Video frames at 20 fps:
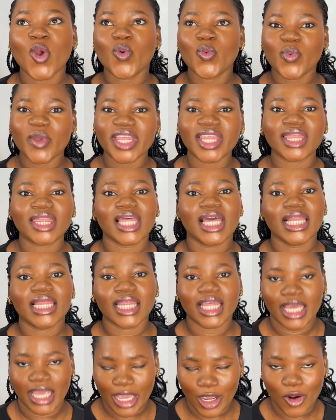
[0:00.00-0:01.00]
with
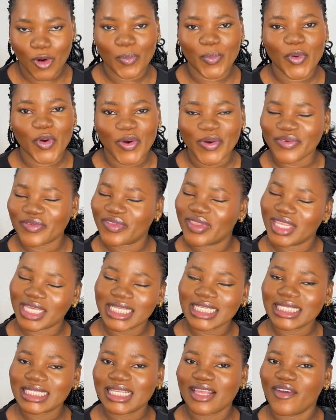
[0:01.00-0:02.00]
the help of
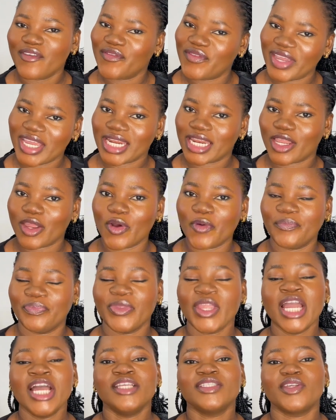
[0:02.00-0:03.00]
this video.
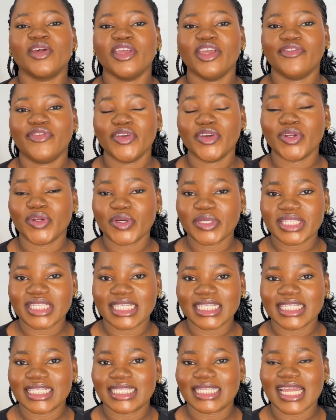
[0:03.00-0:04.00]
So if you
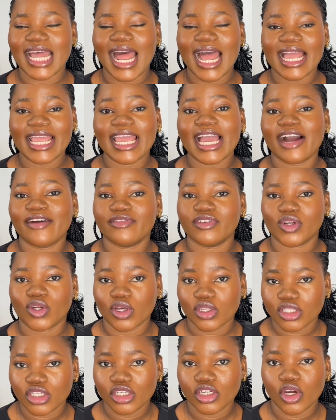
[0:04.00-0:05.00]
noticed, I have
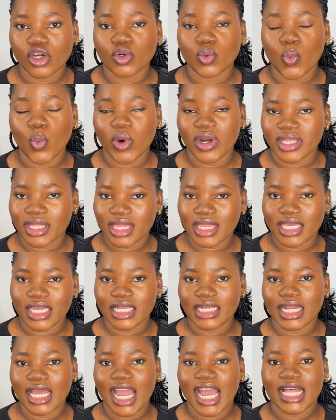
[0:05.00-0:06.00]
not done one
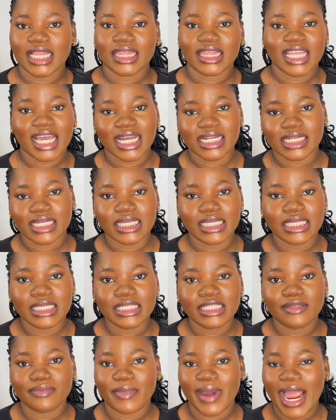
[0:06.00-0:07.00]
thing, and that is
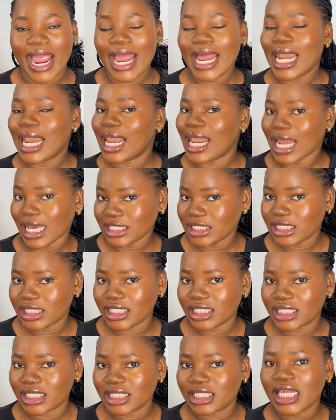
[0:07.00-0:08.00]
my
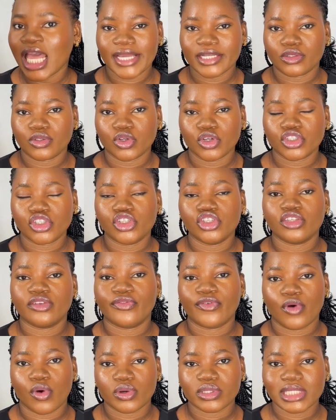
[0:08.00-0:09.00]
lashes. I do not use
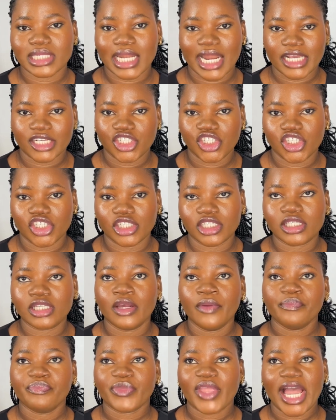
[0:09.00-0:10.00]
false lashes.
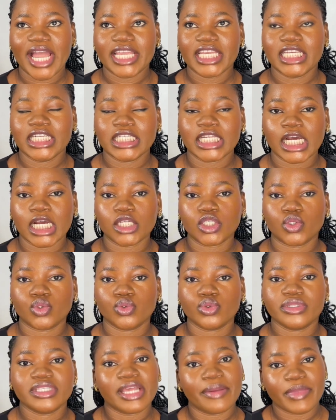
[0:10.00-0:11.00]
I either
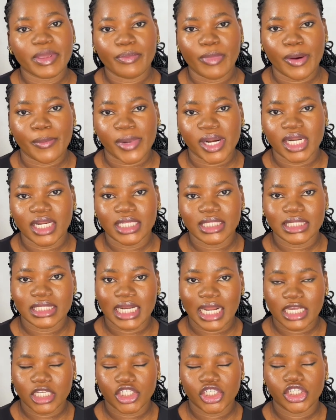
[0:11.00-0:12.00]
do semi-permanent
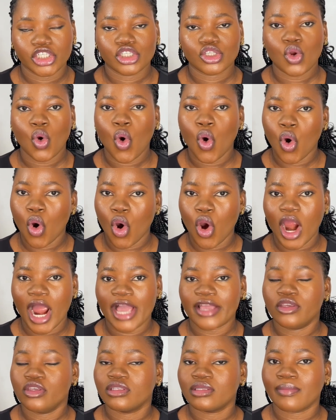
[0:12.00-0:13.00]
lashes or I
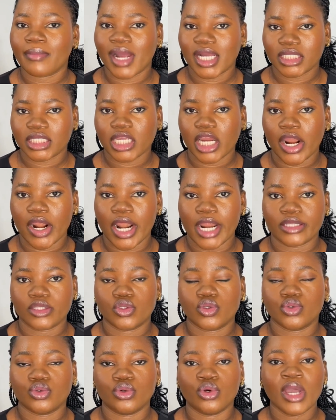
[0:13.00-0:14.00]
use mascara
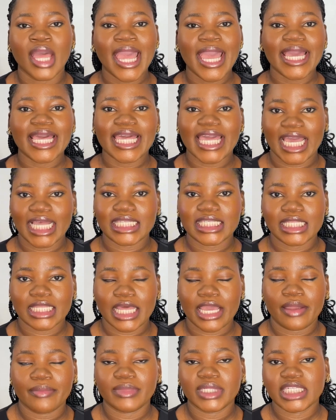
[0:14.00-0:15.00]
to get
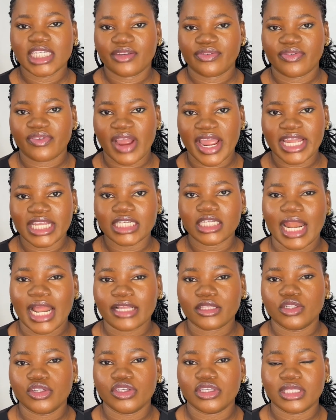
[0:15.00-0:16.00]
them defined. I
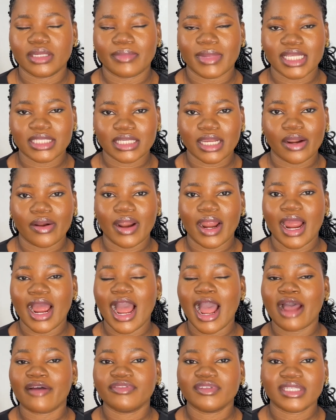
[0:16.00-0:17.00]
like to use the mascara
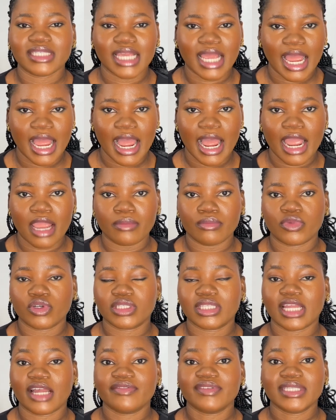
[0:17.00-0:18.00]
after I
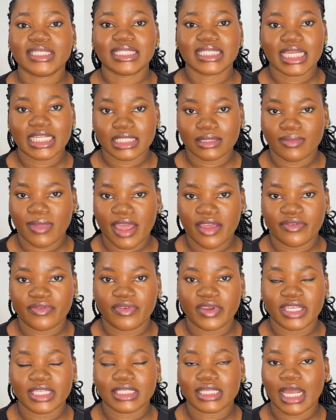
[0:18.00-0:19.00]
must have set my
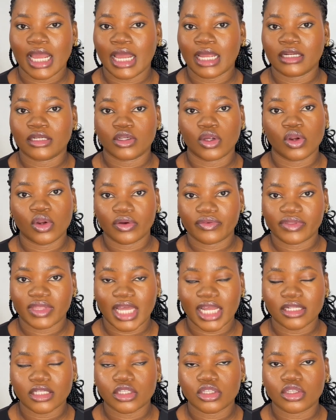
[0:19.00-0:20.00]
face and all of
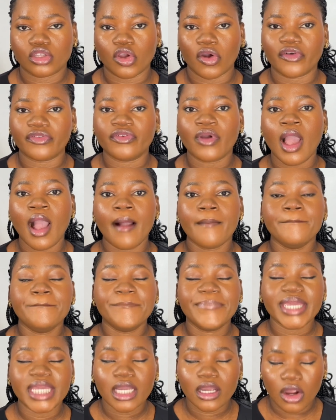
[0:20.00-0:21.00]
that stuff,
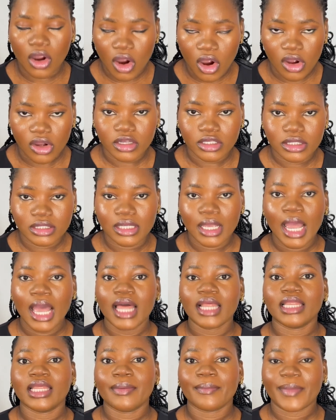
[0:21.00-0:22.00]
because
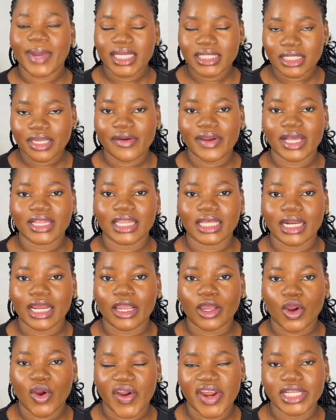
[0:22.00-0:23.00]
the mascara that I
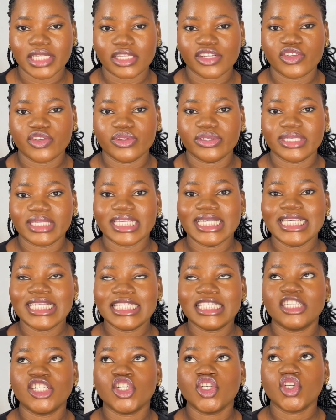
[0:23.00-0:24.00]
currently use
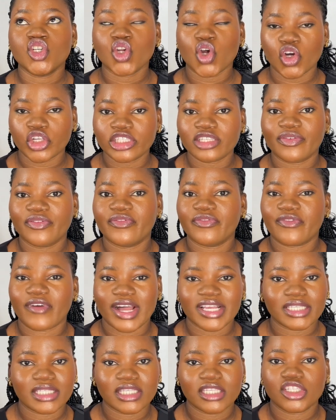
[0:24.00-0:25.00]
is not
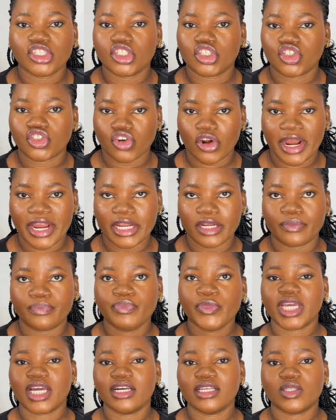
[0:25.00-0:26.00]
fast drying.
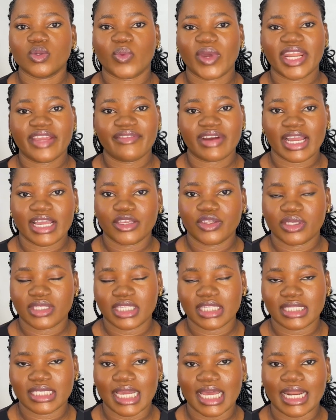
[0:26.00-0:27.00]
Because whenever I use
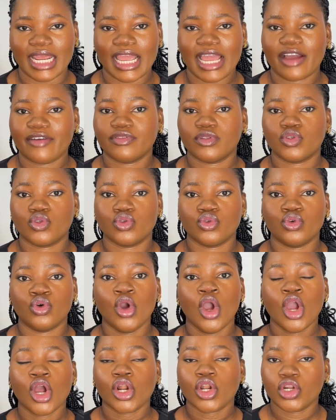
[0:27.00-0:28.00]
it and I have to
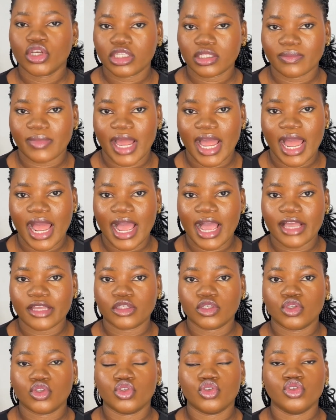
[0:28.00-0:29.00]
close my
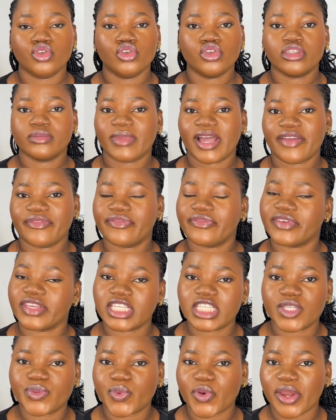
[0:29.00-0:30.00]
eyes to use my
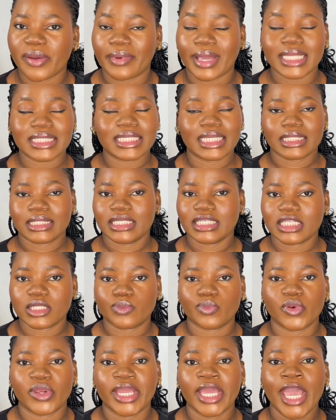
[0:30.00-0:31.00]
fix spray, my setting
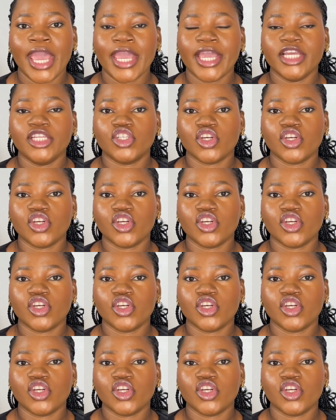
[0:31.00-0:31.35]
spray, it